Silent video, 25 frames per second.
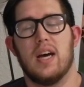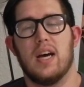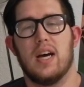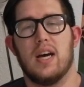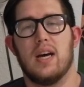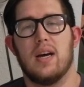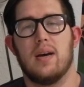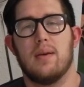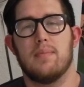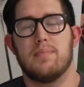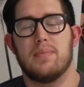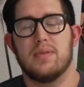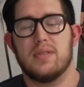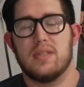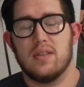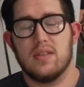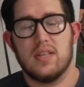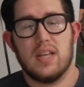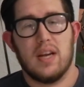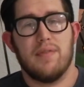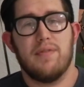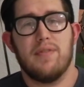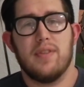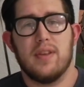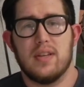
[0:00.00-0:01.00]
So
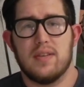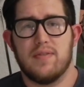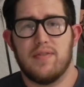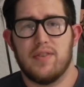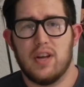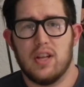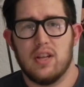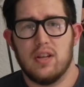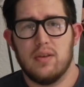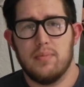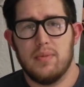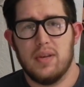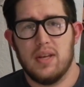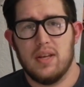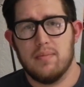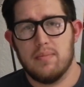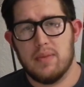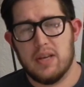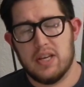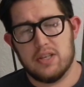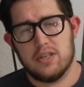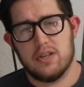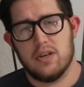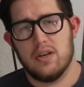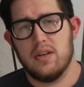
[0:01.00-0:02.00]
definitely follow me.
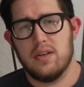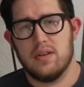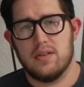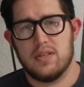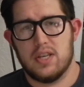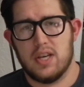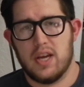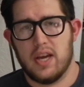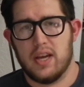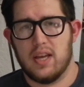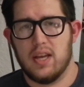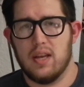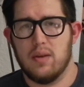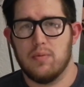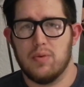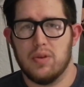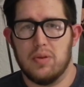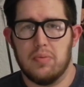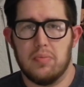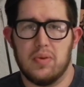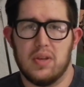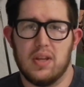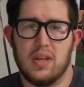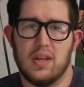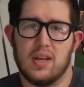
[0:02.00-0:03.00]
Make sure you check in
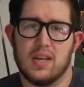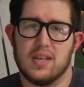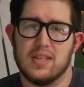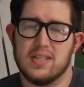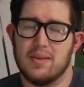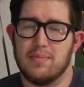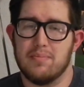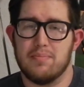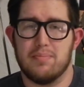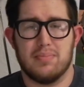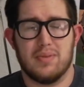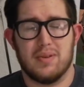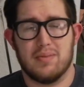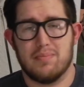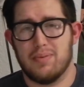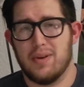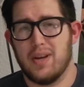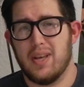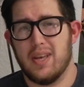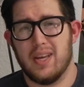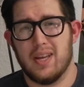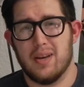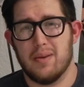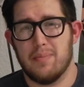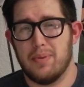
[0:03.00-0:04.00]
with me because I'm
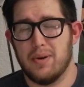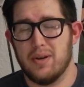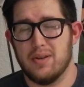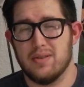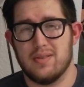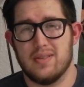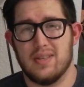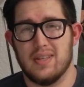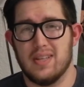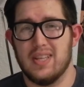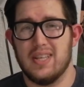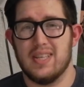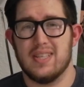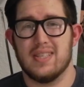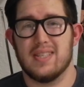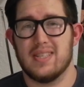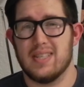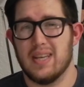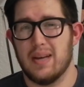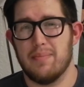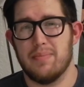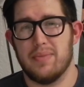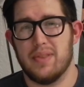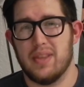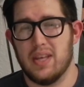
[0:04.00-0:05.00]
probably going to post at least
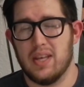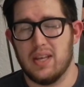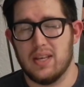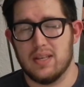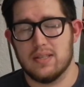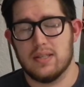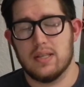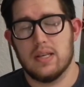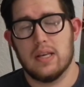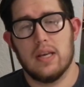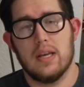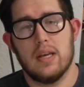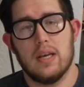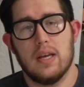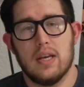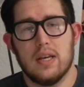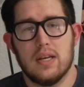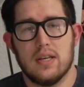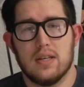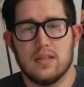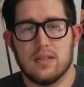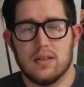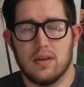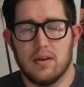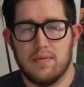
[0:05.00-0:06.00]
some things.
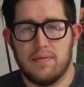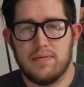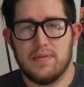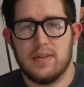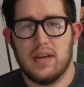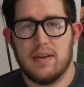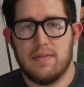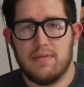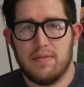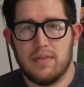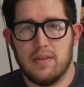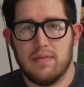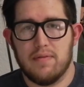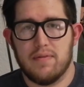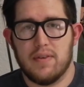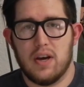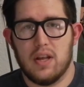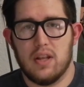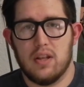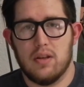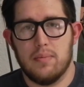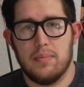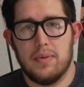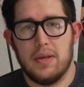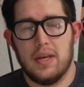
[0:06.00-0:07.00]
So definitely
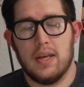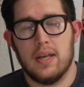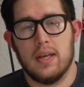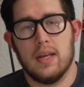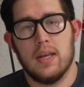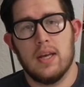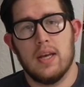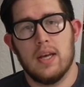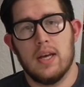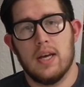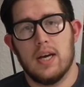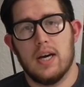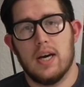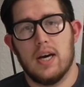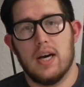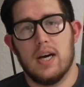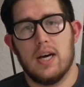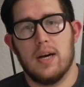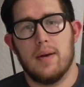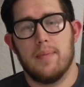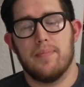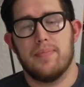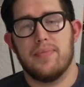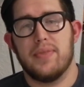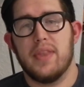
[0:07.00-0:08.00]
follow me.
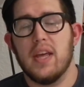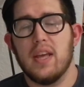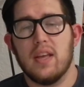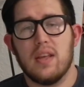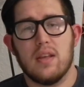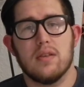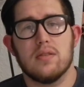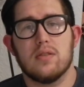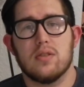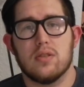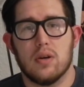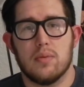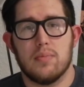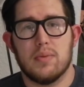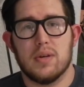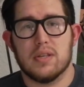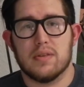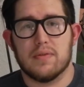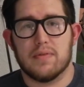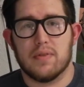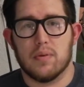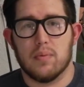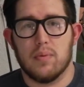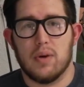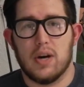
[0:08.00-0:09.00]
Thank you so
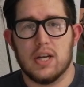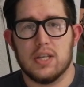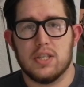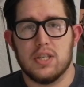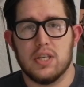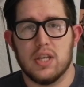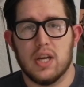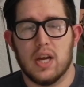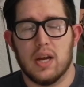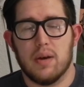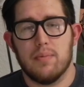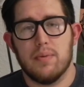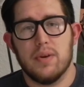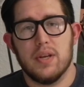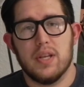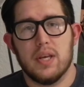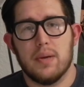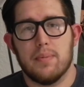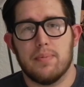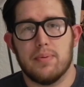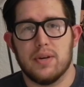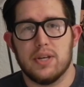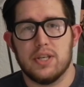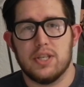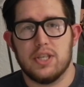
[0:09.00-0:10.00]
much for watching. I
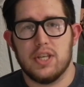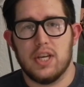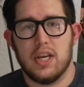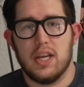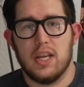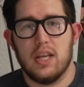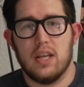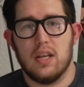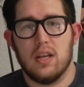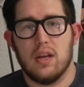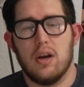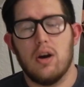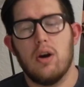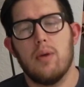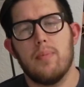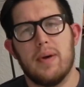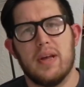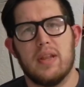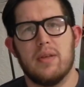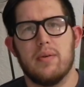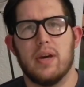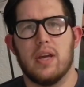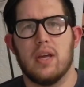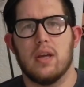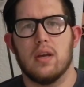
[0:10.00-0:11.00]
really appreciate it. Oh,
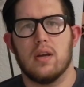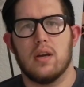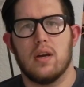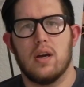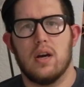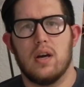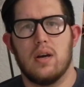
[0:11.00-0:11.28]
by the way,